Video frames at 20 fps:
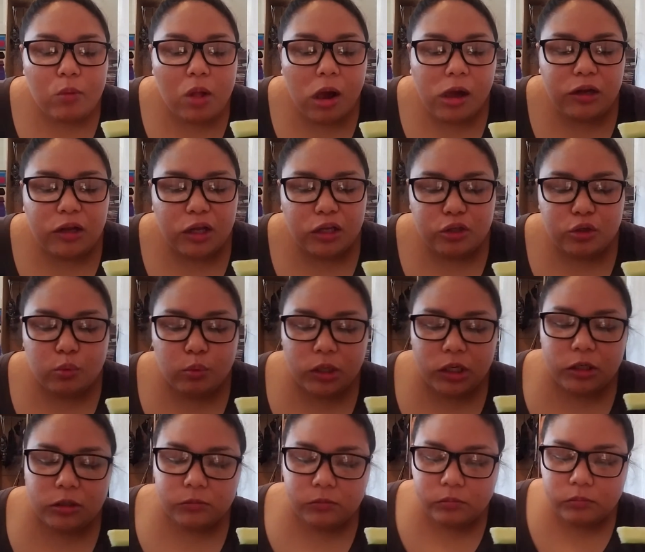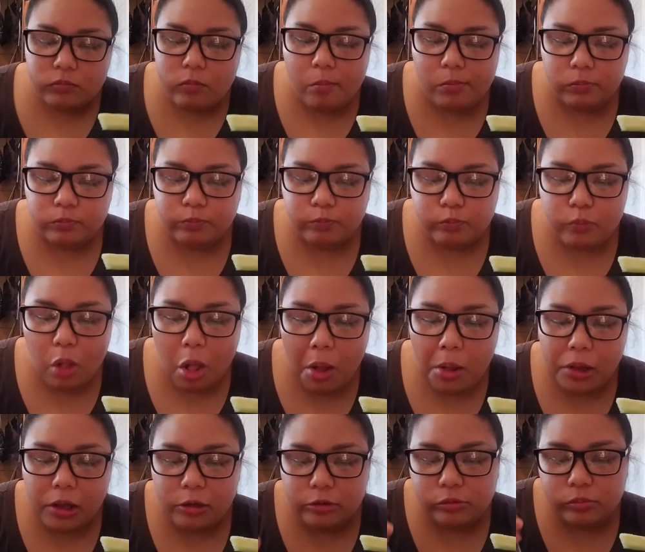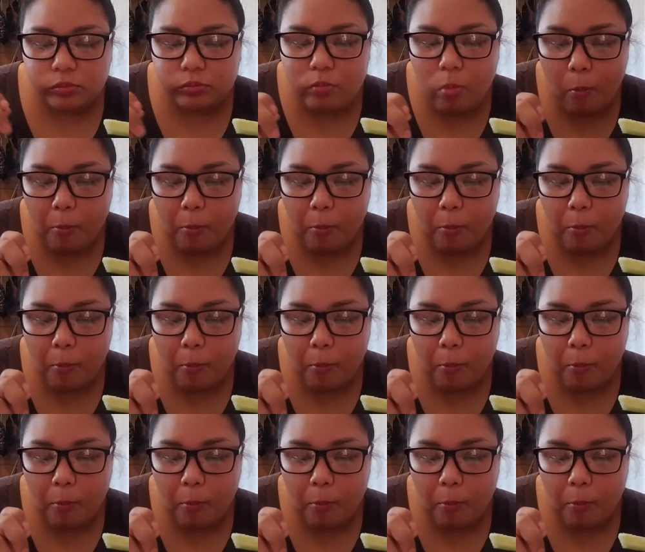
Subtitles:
He has to work on